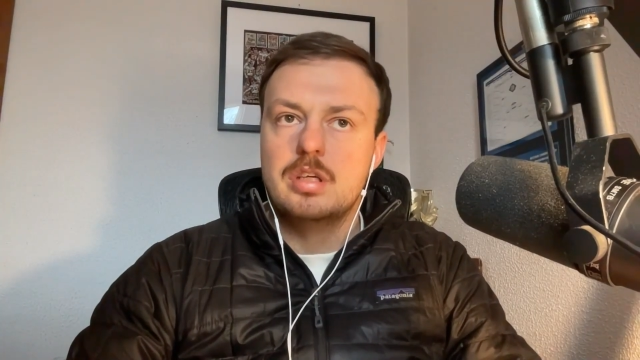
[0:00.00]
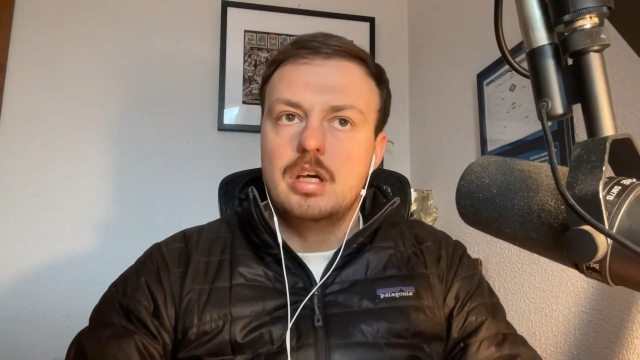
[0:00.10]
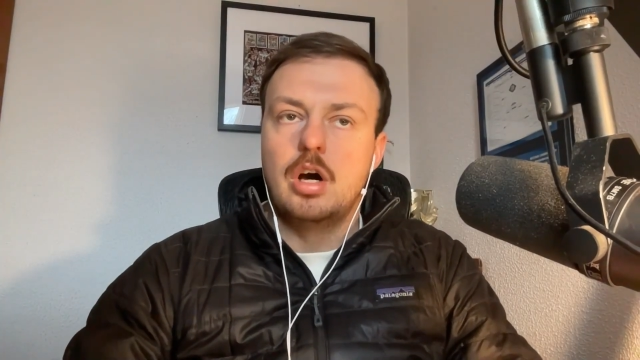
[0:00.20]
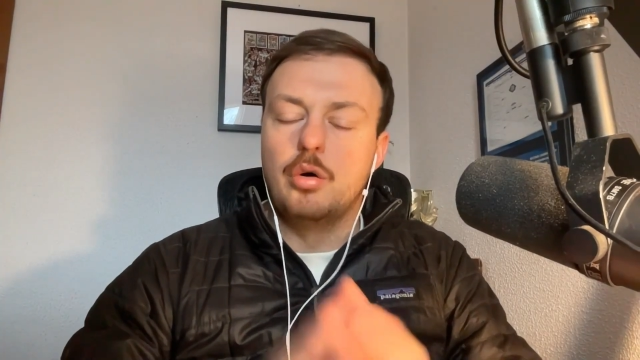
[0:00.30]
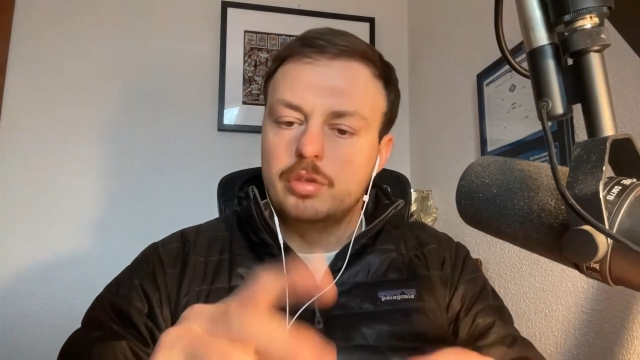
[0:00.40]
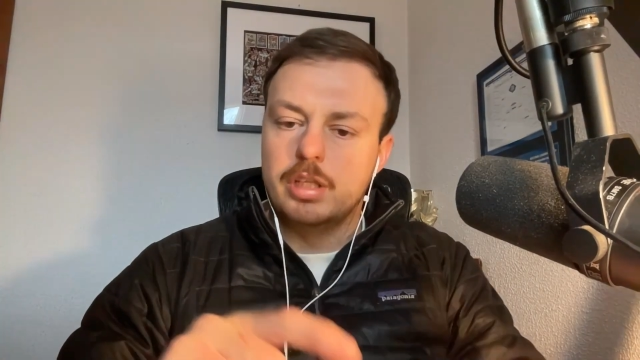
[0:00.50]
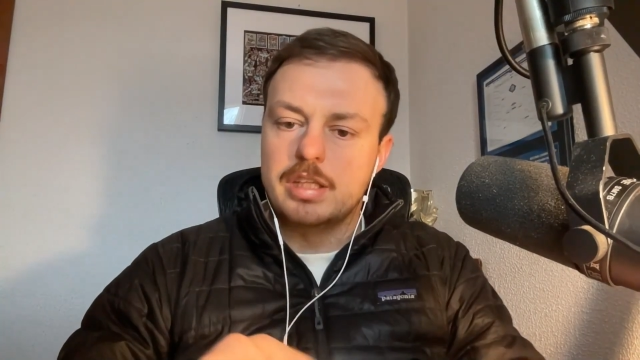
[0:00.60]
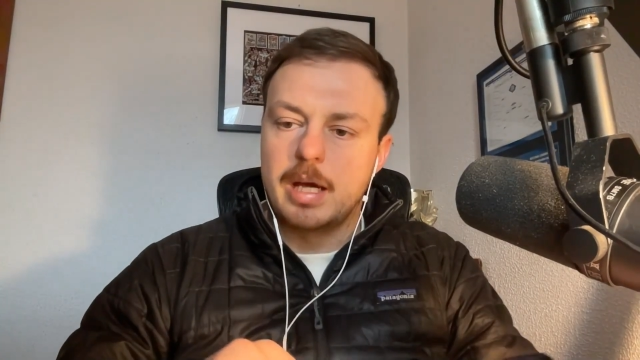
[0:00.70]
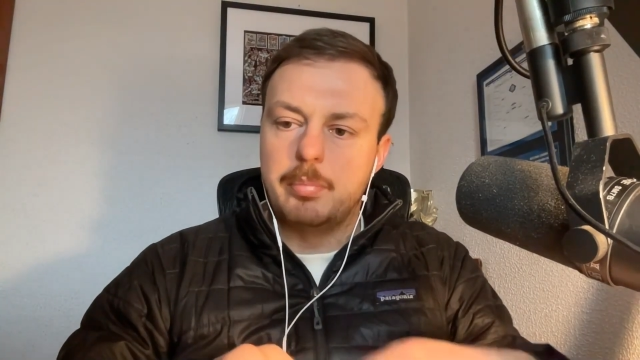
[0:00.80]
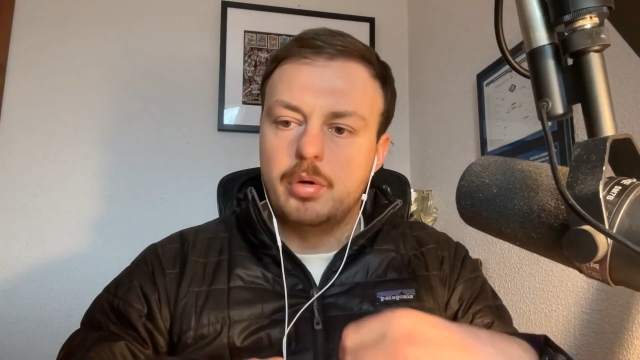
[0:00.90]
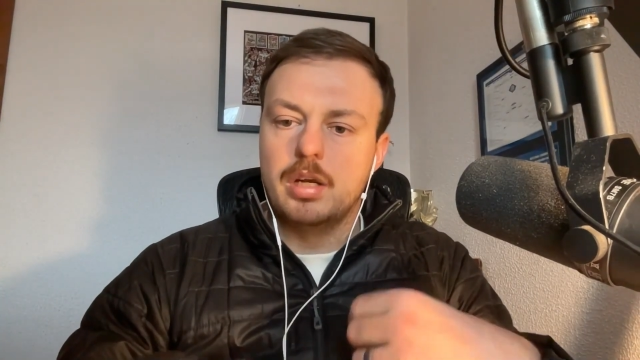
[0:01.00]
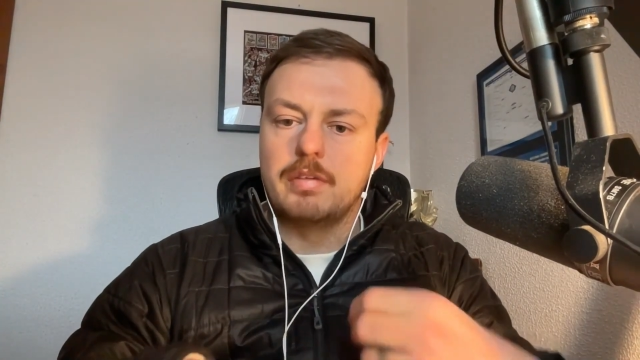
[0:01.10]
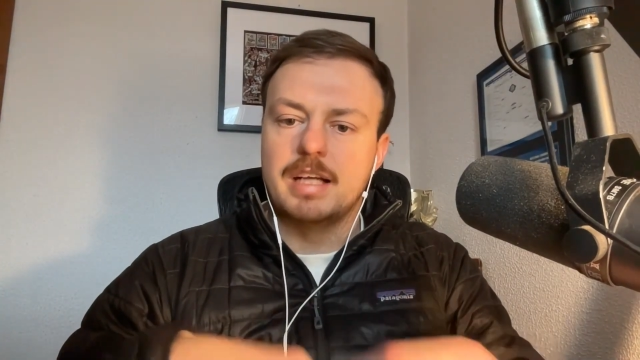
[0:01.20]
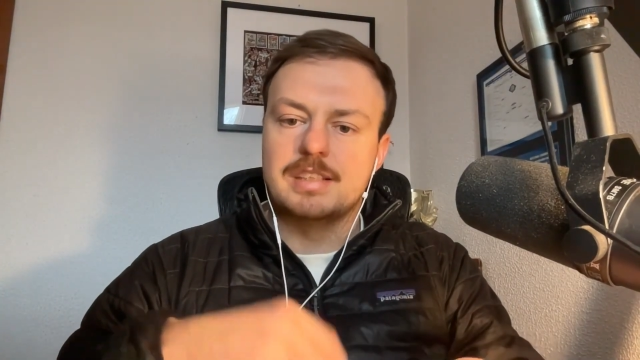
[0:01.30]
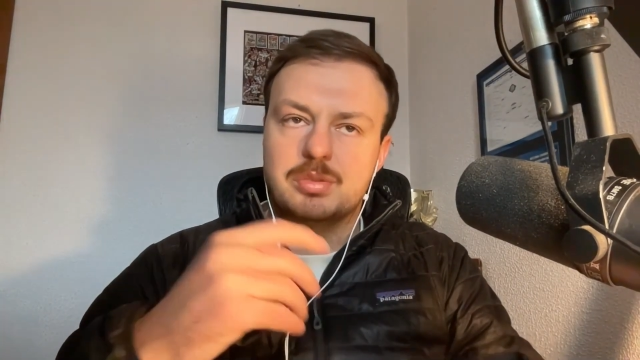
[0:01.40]
Hopefully, at that point, I've
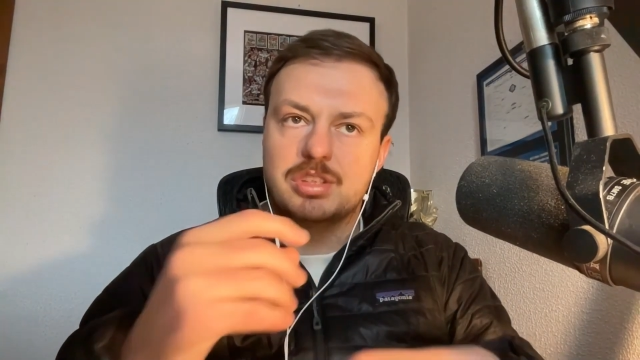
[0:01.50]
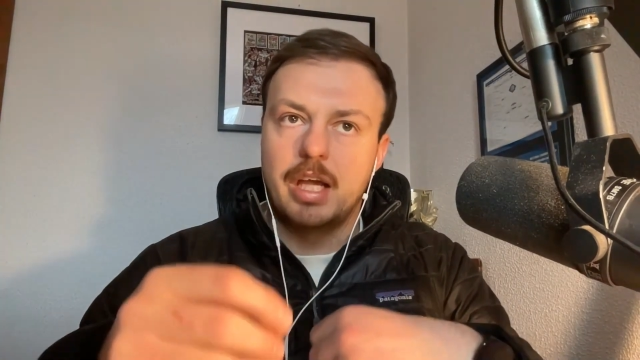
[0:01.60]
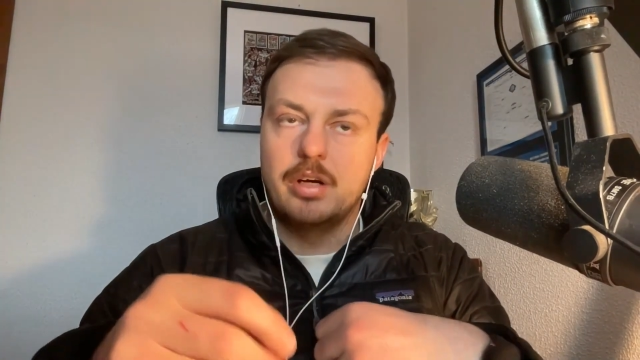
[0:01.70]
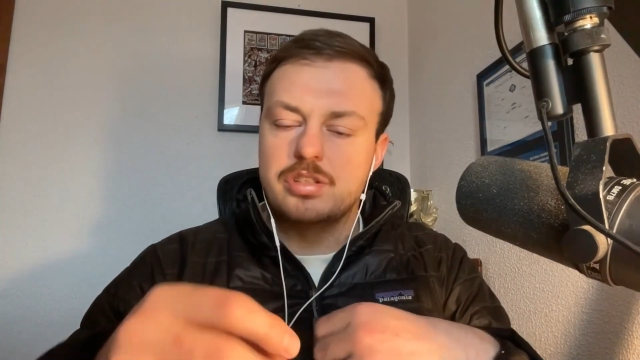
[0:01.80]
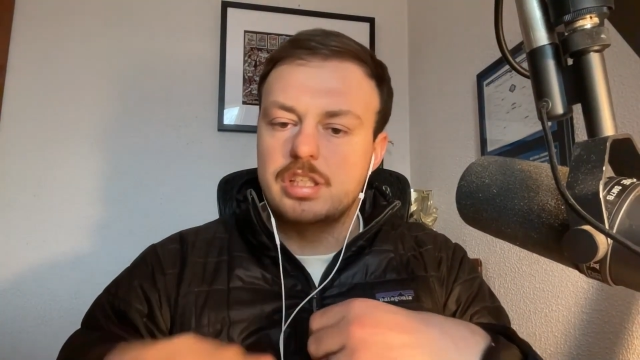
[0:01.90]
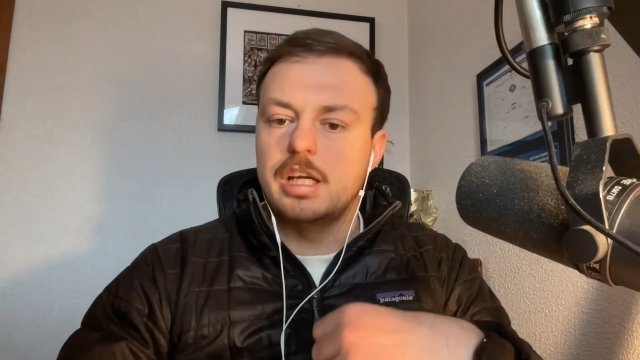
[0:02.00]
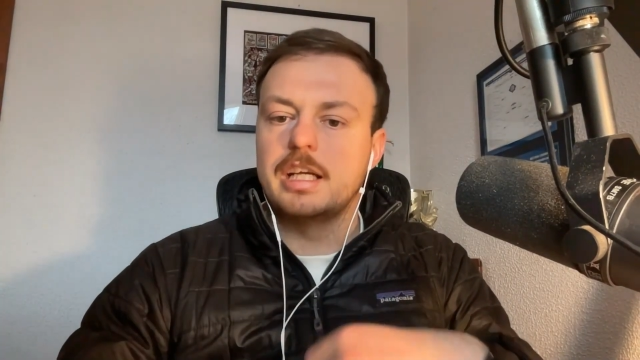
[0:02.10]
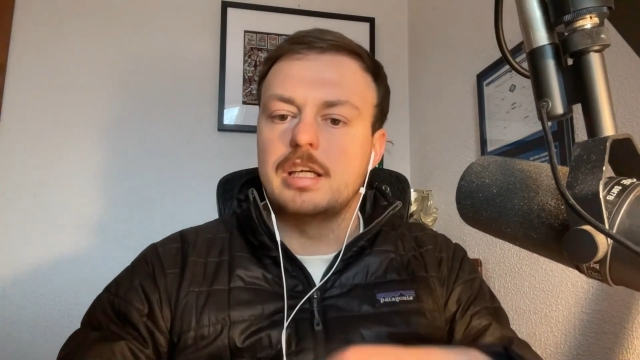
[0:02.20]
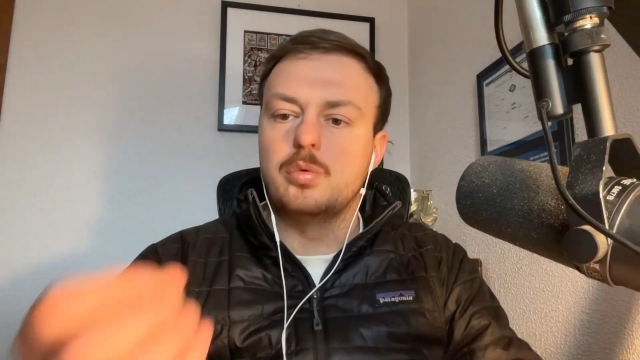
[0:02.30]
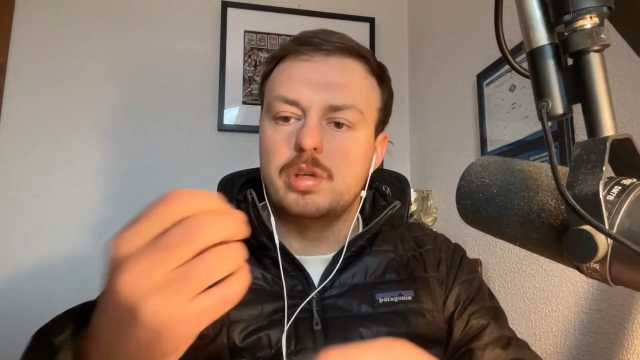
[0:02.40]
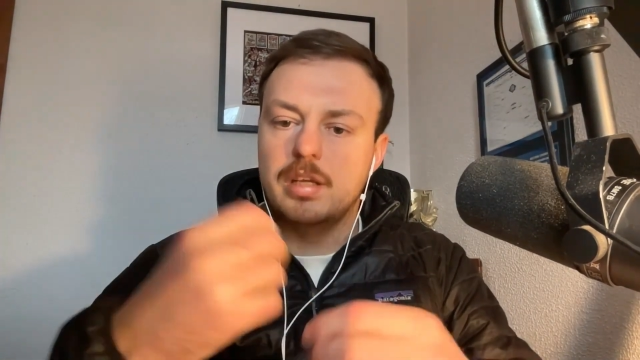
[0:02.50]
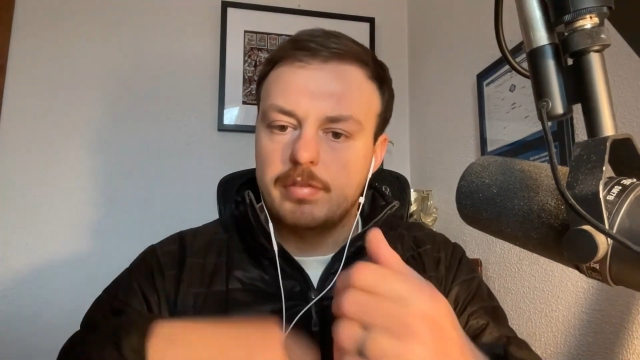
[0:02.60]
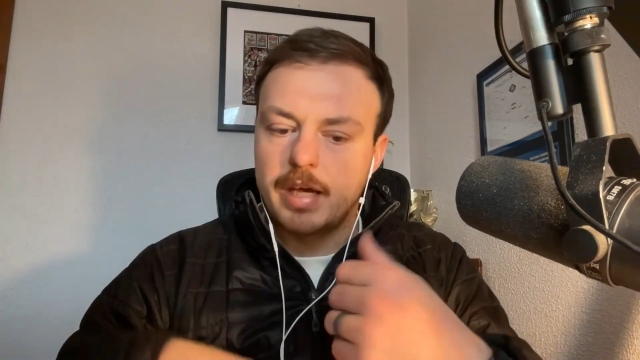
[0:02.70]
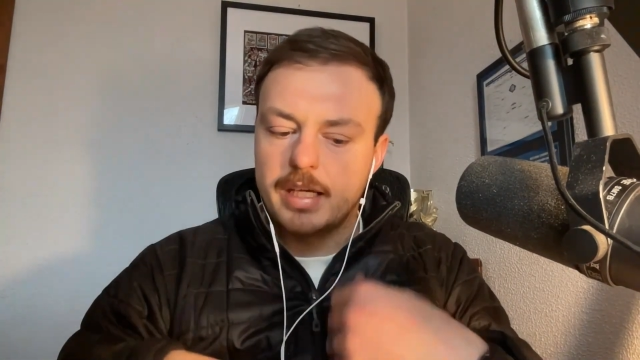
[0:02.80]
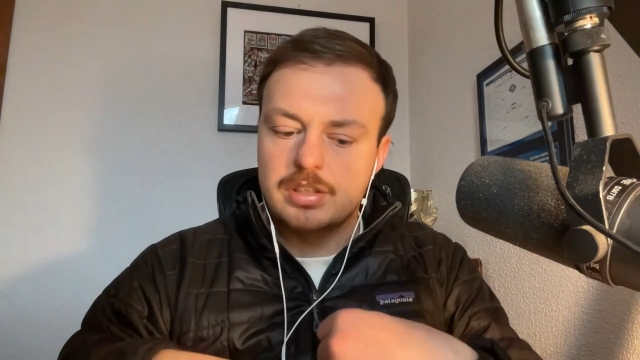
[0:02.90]
got some sales that I can
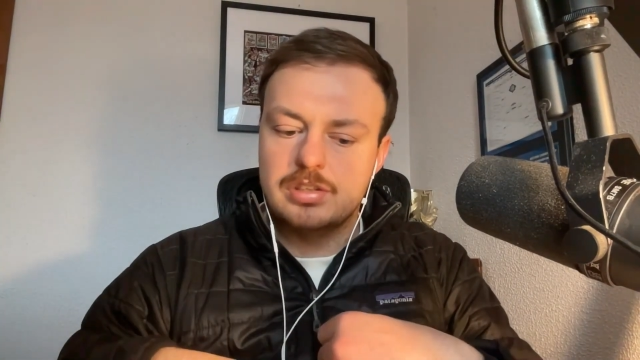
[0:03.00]
reinvest.